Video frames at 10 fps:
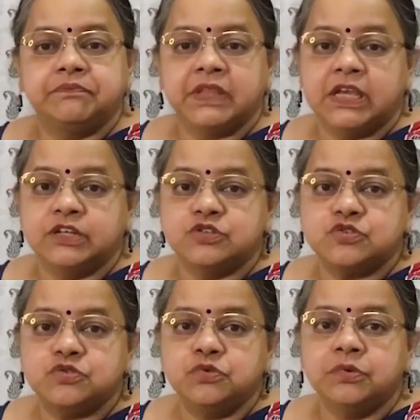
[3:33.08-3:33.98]
It is
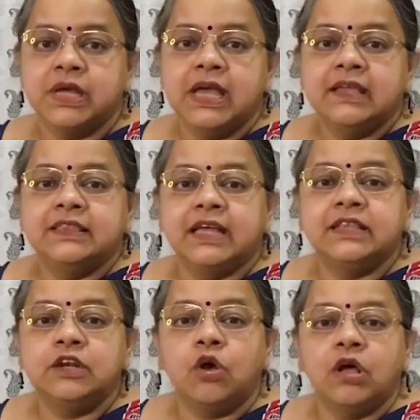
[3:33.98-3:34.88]
true that
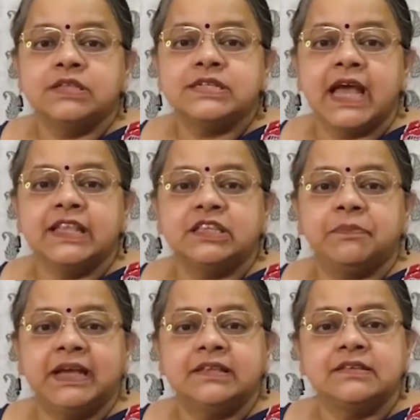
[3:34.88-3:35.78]
the law stands
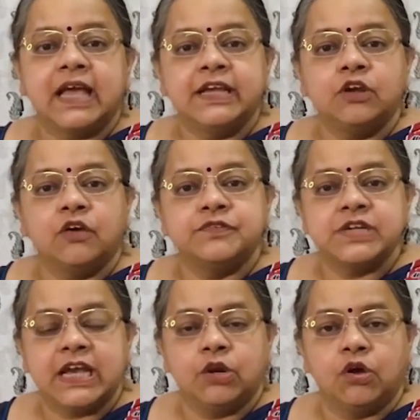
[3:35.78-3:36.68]
by the side of
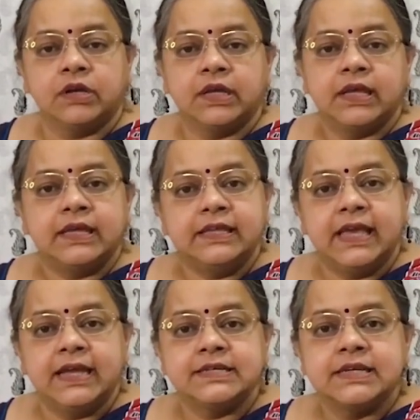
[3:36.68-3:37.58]
Shylock,
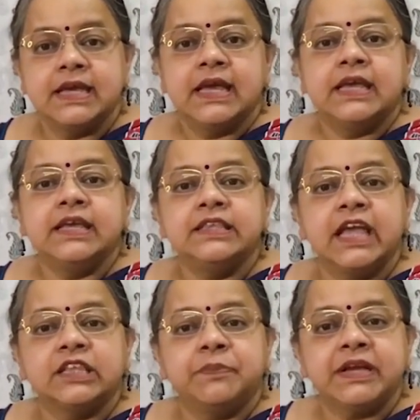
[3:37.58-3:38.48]
yet he is
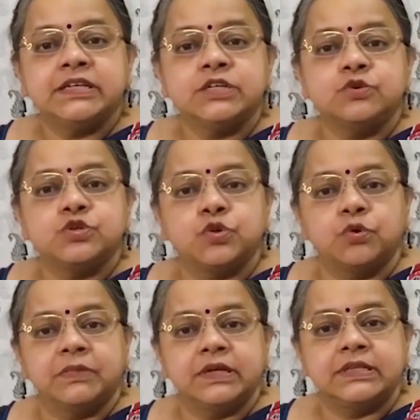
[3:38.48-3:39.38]
expected to show
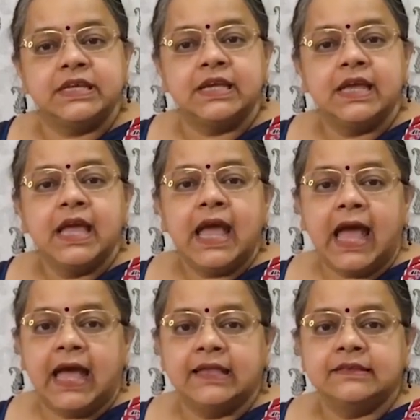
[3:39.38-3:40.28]
mercy
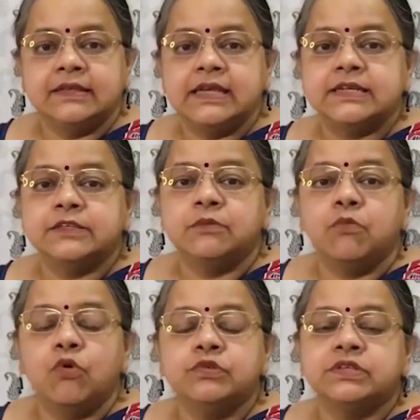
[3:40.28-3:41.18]
as it is the
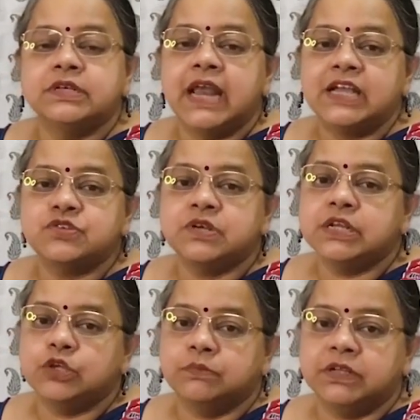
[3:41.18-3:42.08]
most natural
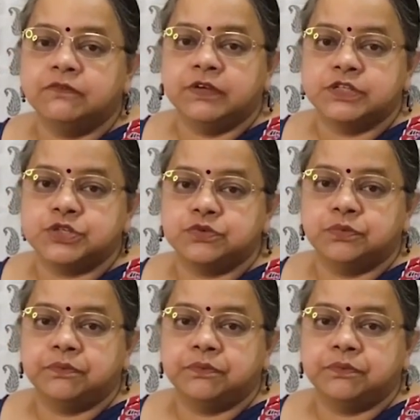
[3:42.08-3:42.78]
human virtue.